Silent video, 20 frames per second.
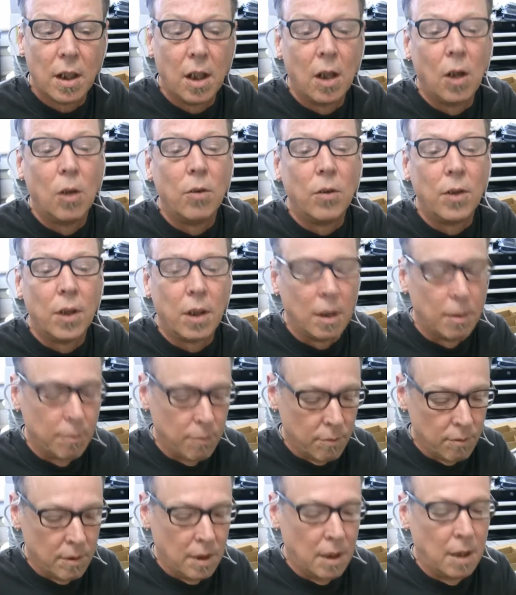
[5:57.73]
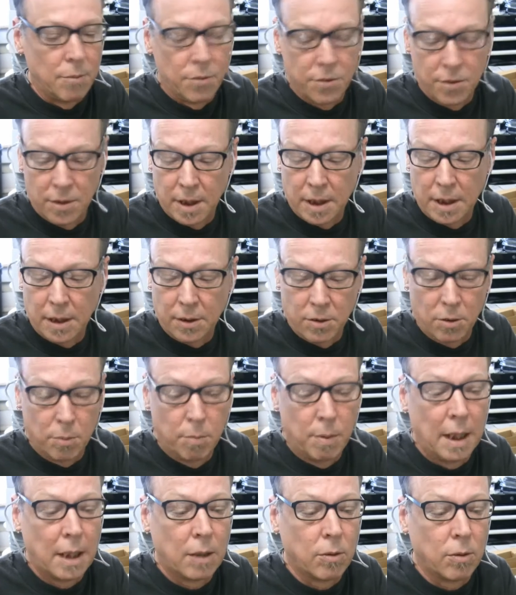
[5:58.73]
Oh, I'm sorry, I got those
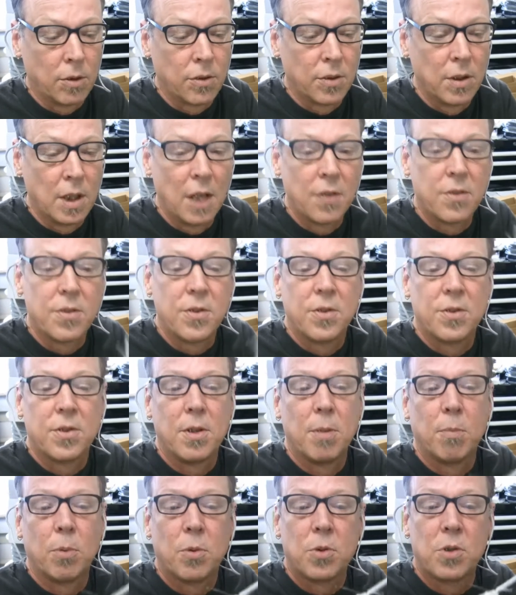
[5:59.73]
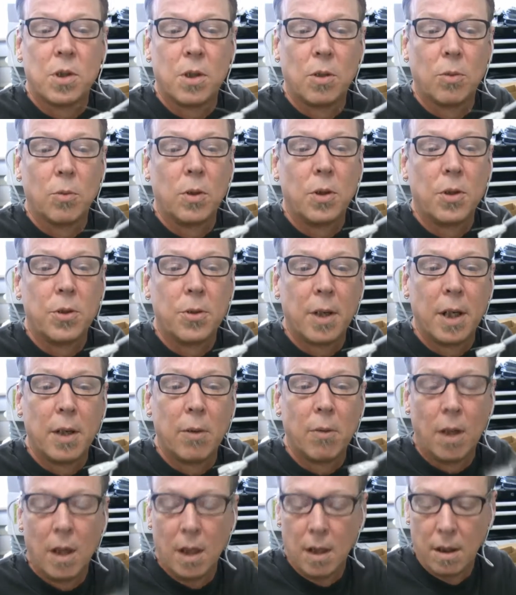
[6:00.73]
backwards. That's the simple shield with a
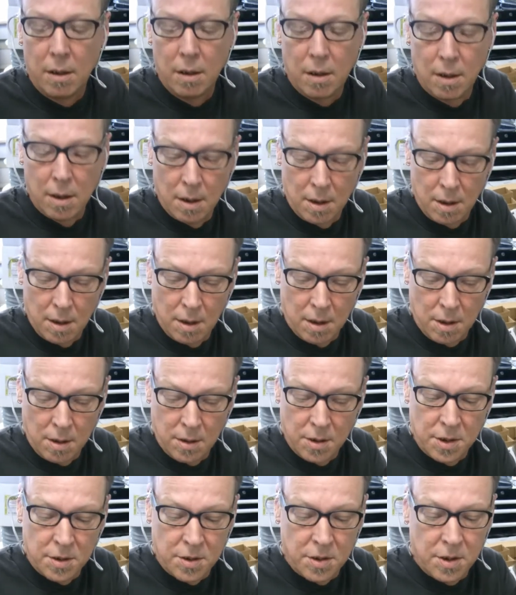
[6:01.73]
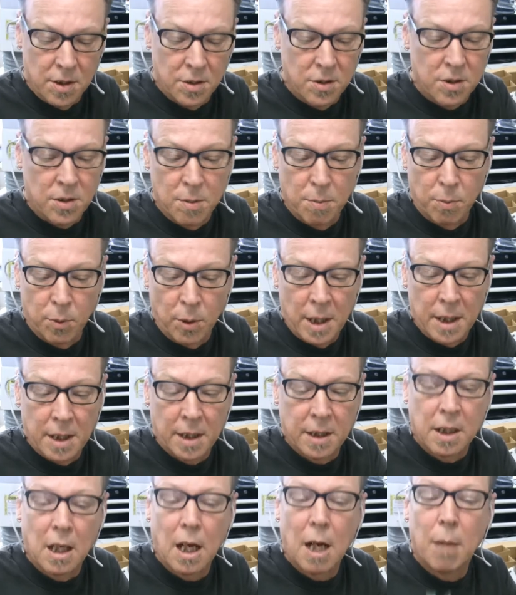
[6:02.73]
drain wire. This is
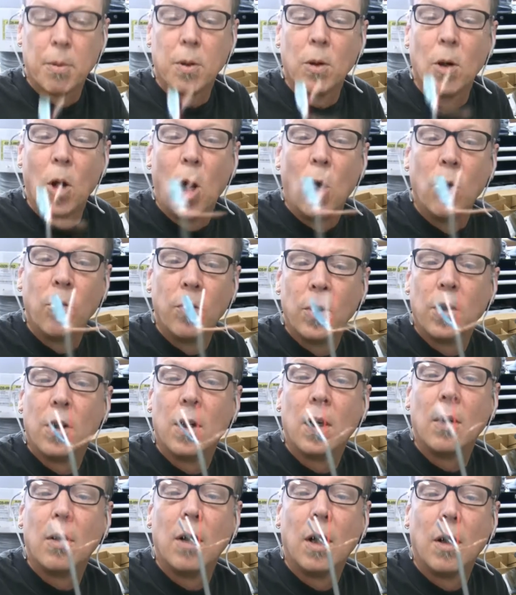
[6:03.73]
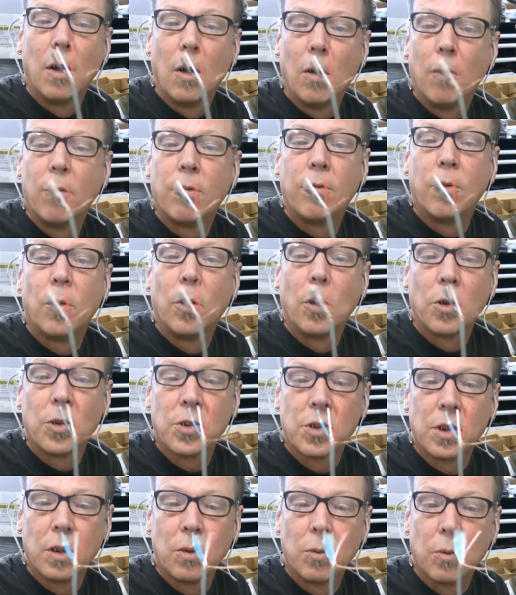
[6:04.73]
braided copper over a foil
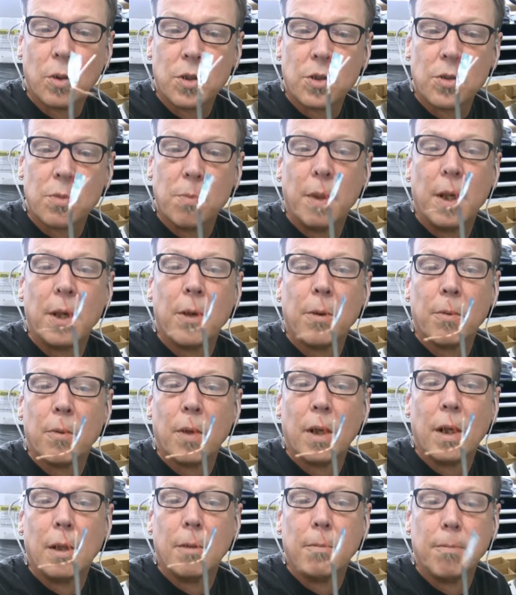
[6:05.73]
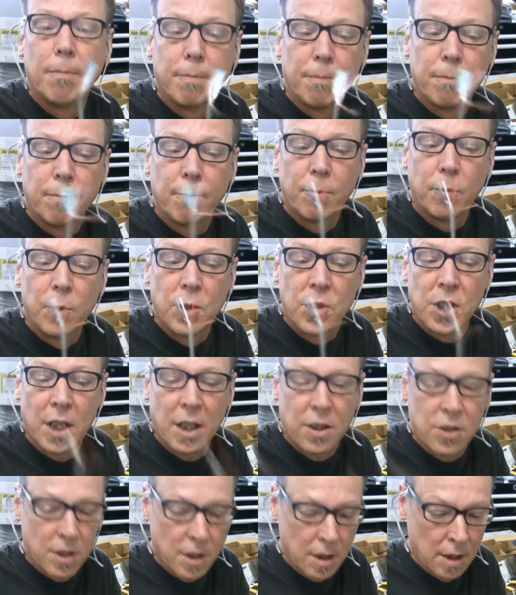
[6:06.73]
shield, which is better
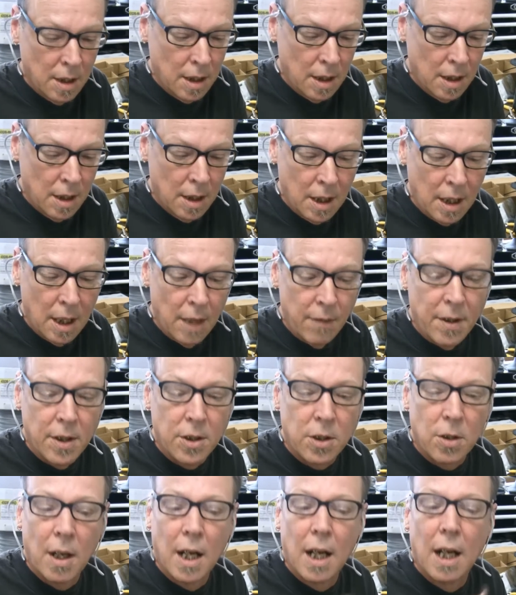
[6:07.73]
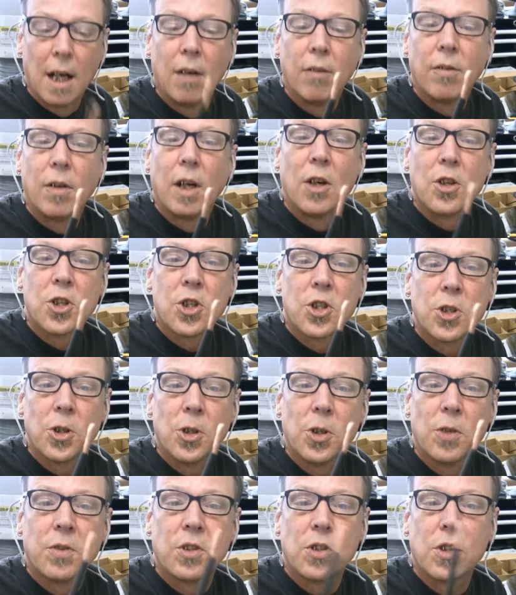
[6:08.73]
rejection. And then you have a
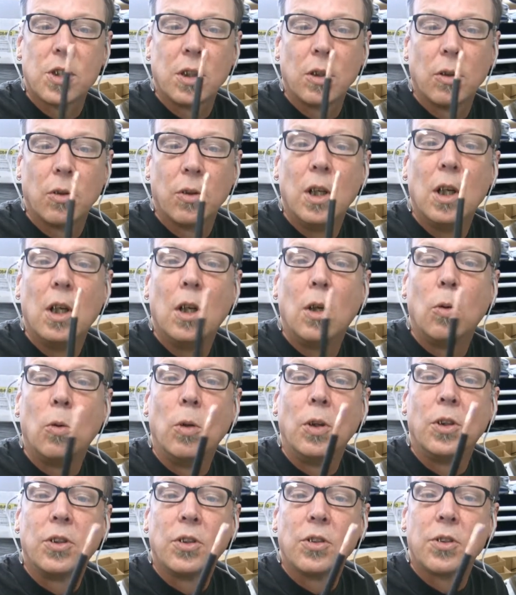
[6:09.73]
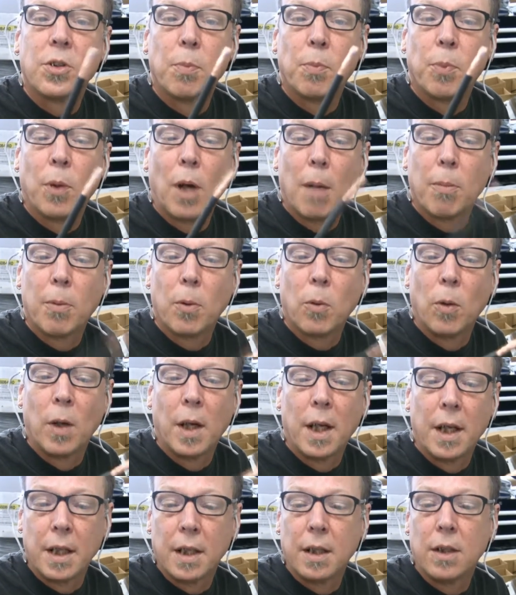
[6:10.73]
served shield, which is the proper
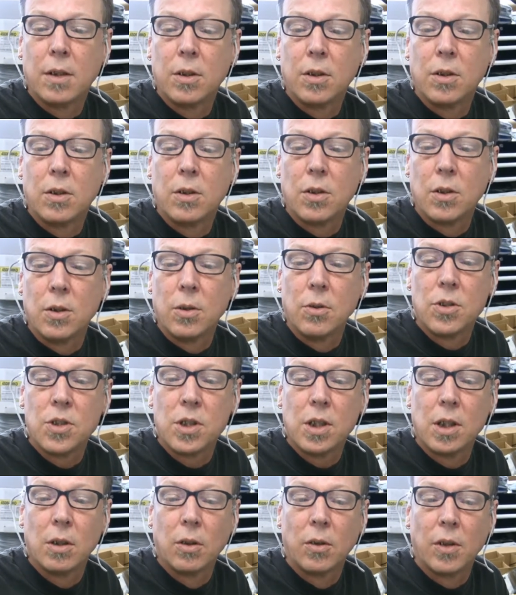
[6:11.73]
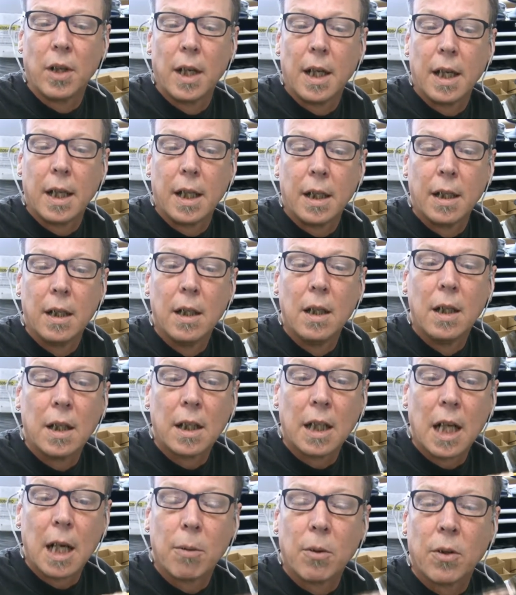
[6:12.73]
way to shield a
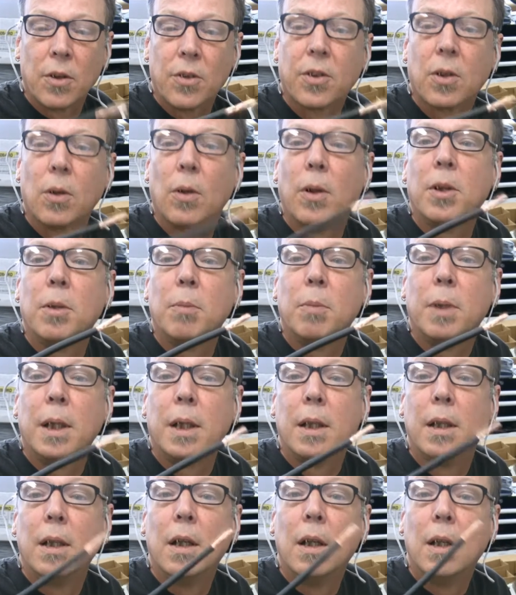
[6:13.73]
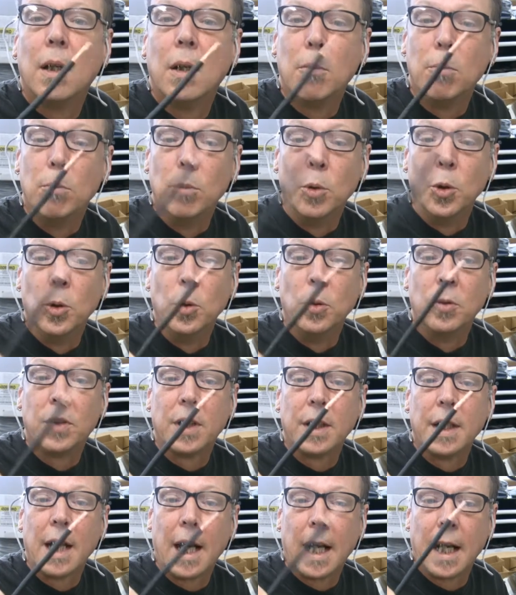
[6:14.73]
cable that's going to be moved
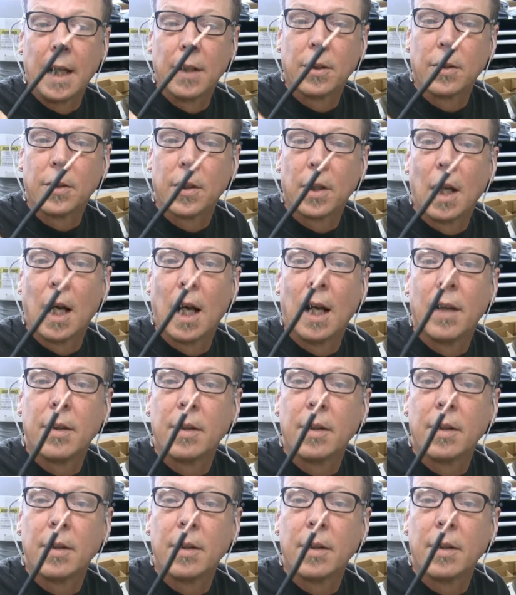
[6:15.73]
and handled a lot.